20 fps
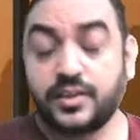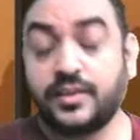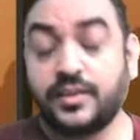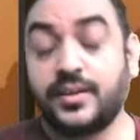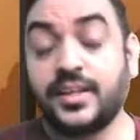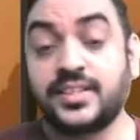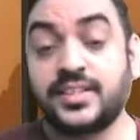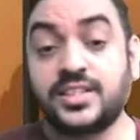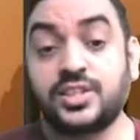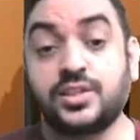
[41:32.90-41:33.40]

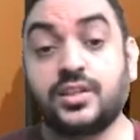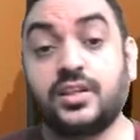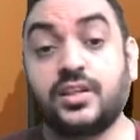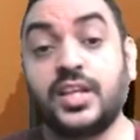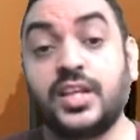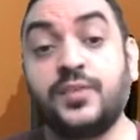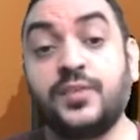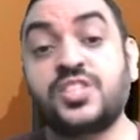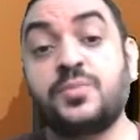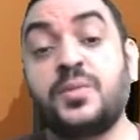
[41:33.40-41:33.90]

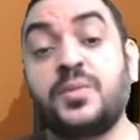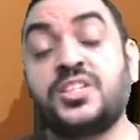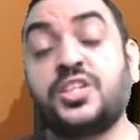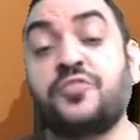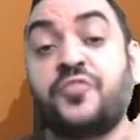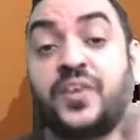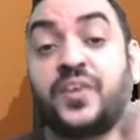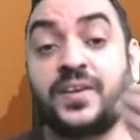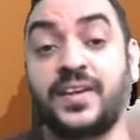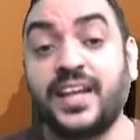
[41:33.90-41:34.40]
investments of
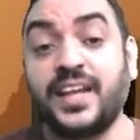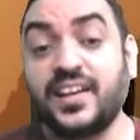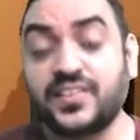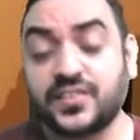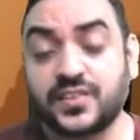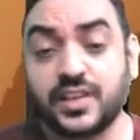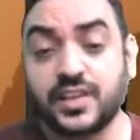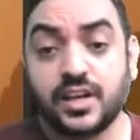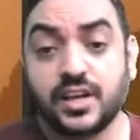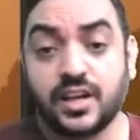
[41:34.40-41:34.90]

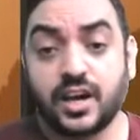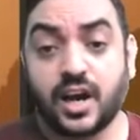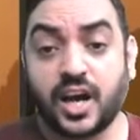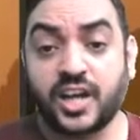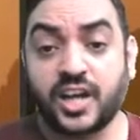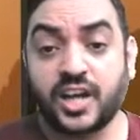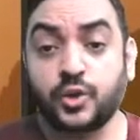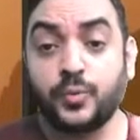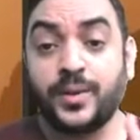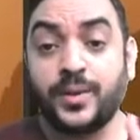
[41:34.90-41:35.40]
Fundex
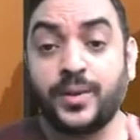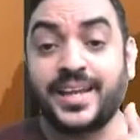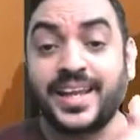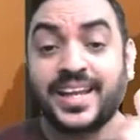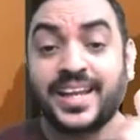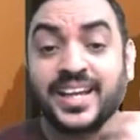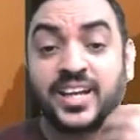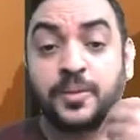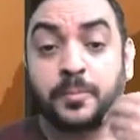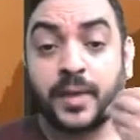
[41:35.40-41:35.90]
are to be
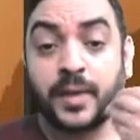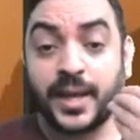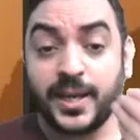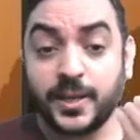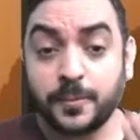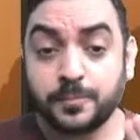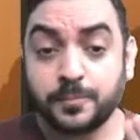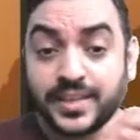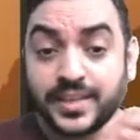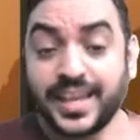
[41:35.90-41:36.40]
taken by
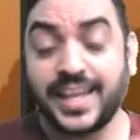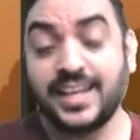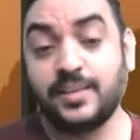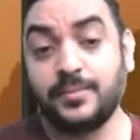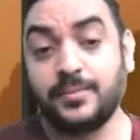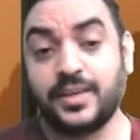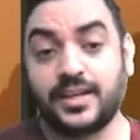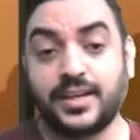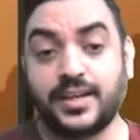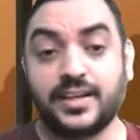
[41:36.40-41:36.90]
A
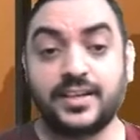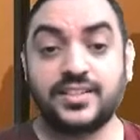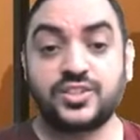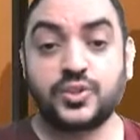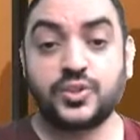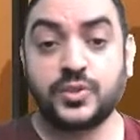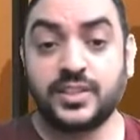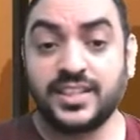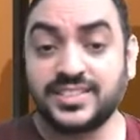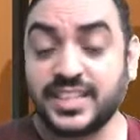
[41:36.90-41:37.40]
Limited.
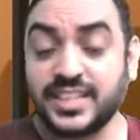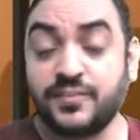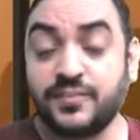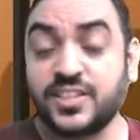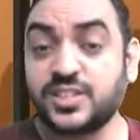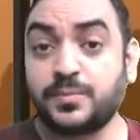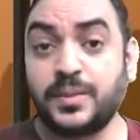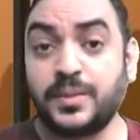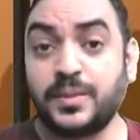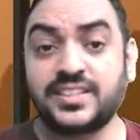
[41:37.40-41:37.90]
So these
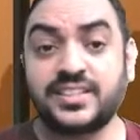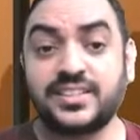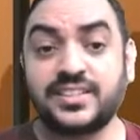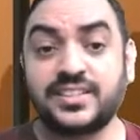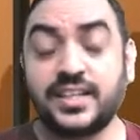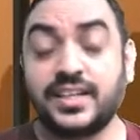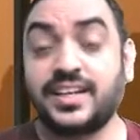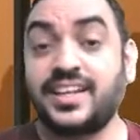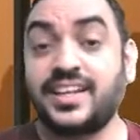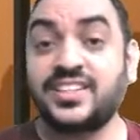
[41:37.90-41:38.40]
investments
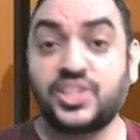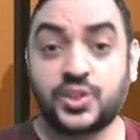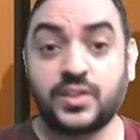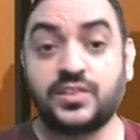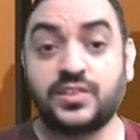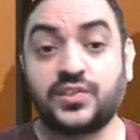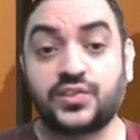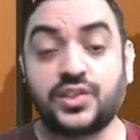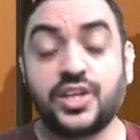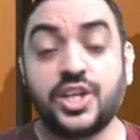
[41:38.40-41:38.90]

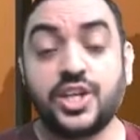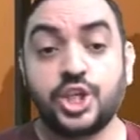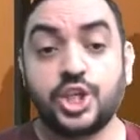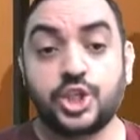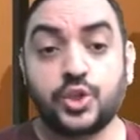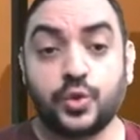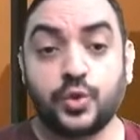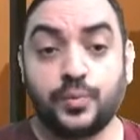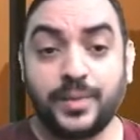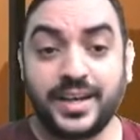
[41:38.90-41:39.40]
decisions
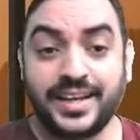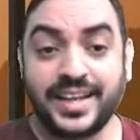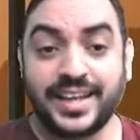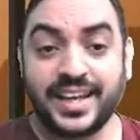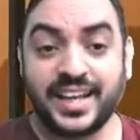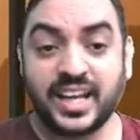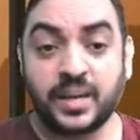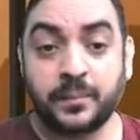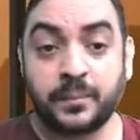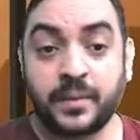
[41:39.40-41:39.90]
should be
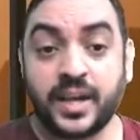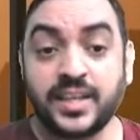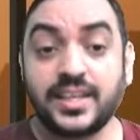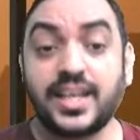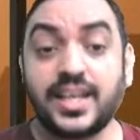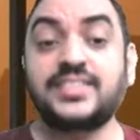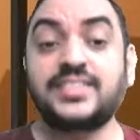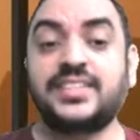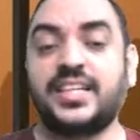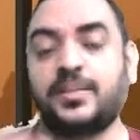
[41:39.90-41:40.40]
taken by
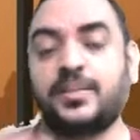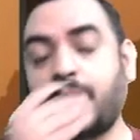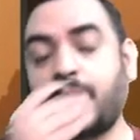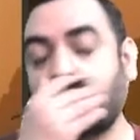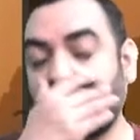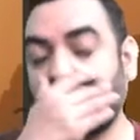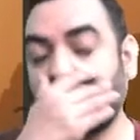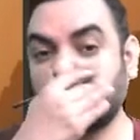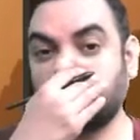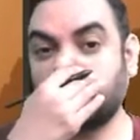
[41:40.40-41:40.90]
asset
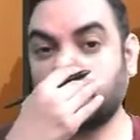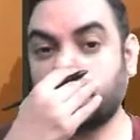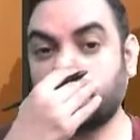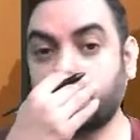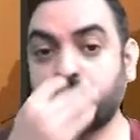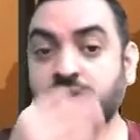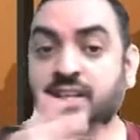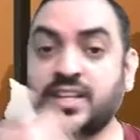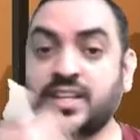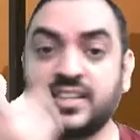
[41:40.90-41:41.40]
manager.
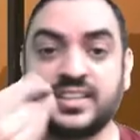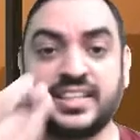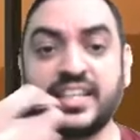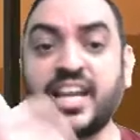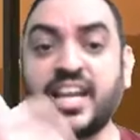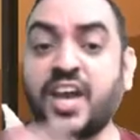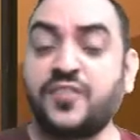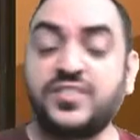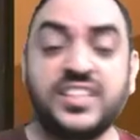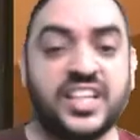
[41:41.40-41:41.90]
They
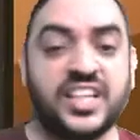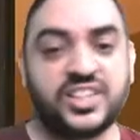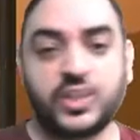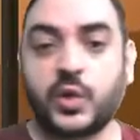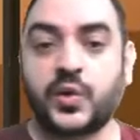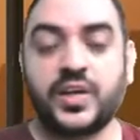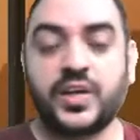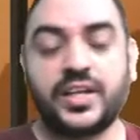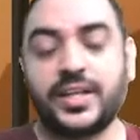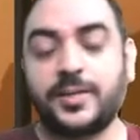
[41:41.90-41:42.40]
have the
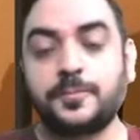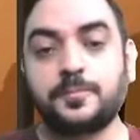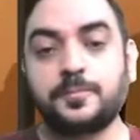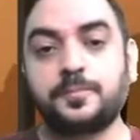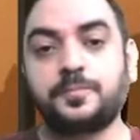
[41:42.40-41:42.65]
authority.